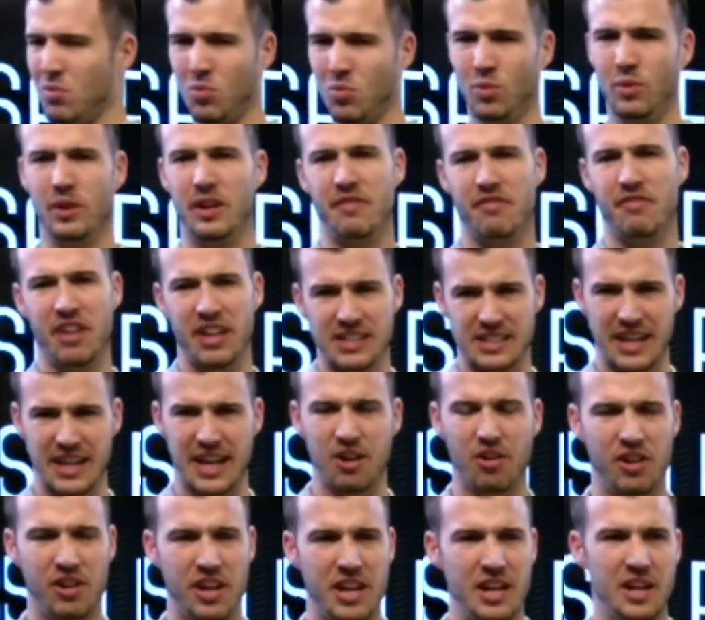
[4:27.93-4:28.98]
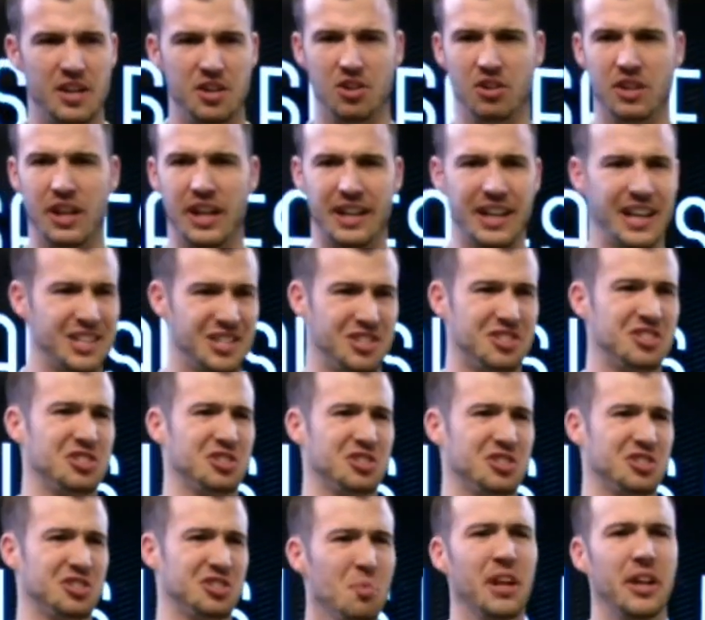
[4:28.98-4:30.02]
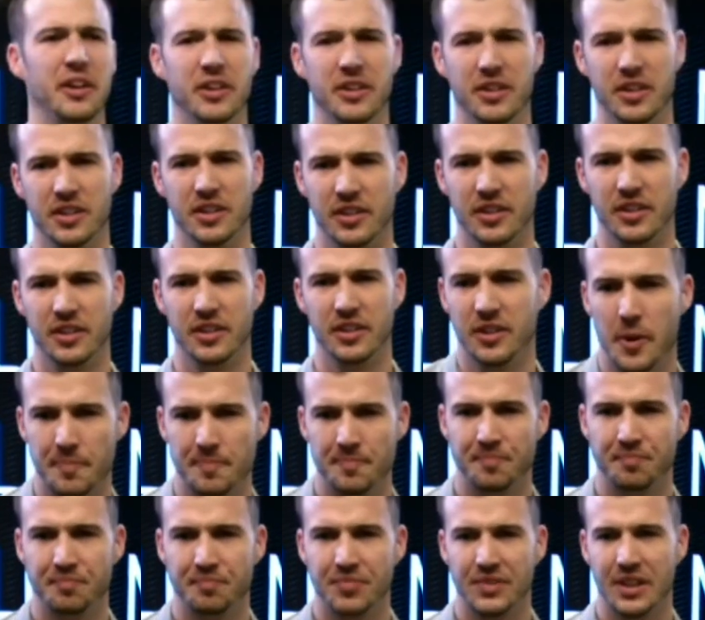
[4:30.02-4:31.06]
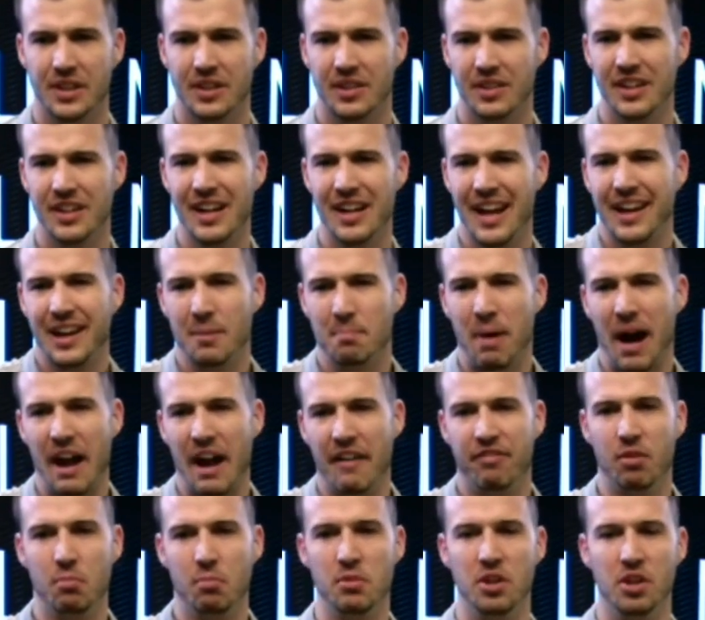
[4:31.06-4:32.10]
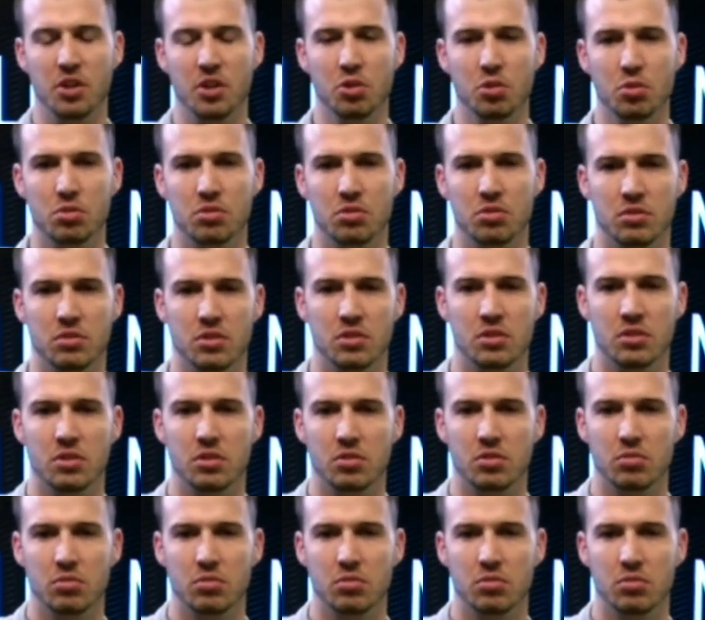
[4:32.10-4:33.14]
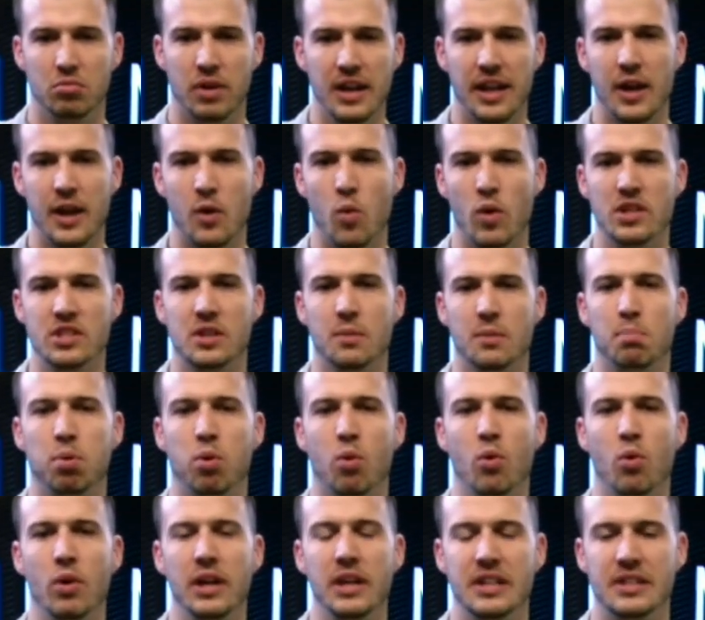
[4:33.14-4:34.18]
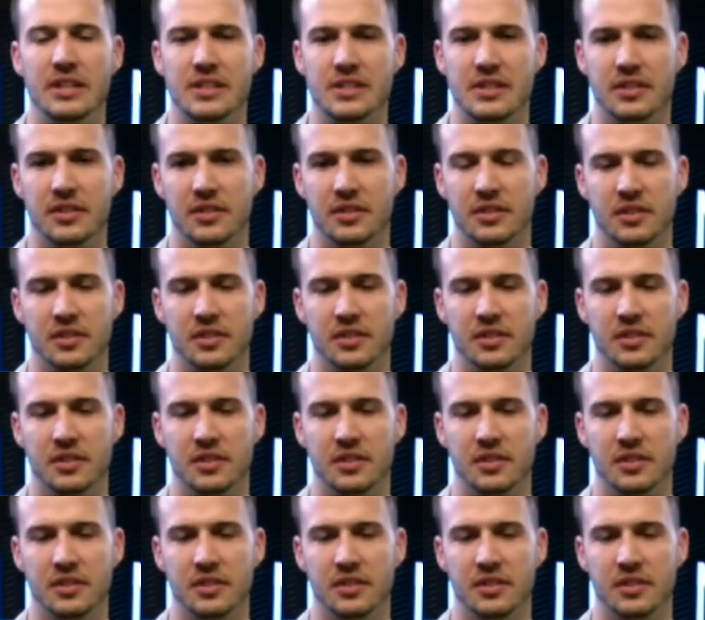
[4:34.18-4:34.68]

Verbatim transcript: if they say I don't need it, and you're like, that's stupid. They're not going to buy from you, right? Like, what's the point?